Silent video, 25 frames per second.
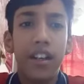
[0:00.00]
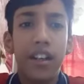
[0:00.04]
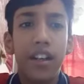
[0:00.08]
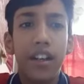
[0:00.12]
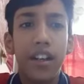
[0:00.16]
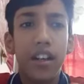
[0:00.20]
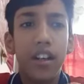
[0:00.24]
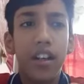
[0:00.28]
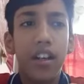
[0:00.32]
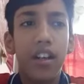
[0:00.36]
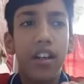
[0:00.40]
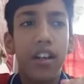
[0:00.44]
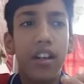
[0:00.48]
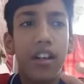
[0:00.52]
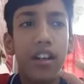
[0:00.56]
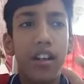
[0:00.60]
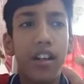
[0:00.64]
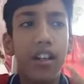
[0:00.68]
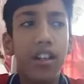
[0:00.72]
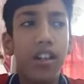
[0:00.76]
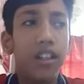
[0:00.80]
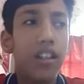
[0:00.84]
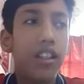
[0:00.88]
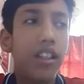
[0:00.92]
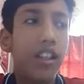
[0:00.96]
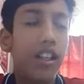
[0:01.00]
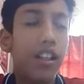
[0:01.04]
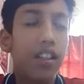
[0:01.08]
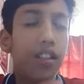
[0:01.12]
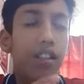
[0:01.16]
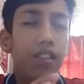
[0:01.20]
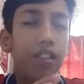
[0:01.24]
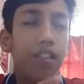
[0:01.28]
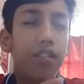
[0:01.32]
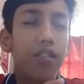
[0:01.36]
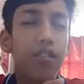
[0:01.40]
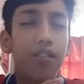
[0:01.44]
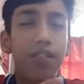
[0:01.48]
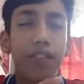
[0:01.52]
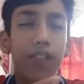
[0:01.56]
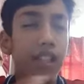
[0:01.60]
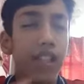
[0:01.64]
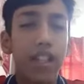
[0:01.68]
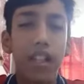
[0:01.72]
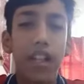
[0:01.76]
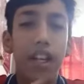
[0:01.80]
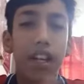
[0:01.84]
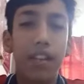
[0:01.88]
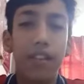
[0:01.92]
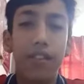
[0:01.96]
healthy and
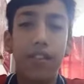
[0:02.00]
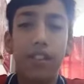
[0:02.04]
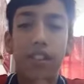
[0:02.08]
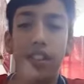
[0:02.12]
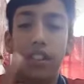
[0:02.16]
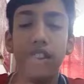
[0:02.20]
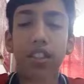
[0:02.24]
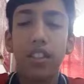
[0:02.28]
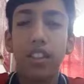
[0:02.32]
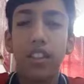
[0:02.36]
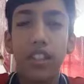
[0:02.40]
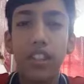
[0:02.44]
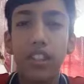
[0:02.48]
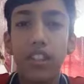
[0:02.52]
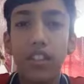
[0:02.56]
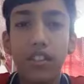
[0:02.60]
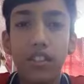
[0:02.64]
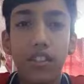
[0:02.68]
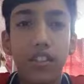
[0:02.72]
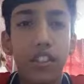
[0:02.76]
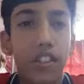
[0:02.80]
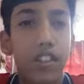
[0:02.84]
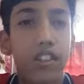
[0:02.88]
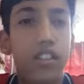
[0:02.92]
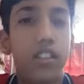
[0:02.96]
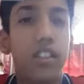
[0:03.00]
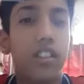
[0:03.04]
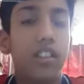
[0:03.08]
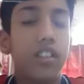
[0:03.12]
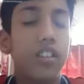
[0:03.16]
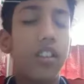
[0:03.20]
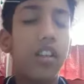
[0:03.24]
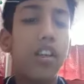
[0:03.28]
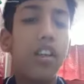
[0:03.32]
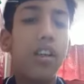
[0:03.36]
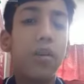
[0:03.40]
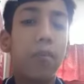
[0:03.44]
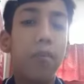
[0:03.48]
fit life is the key to success.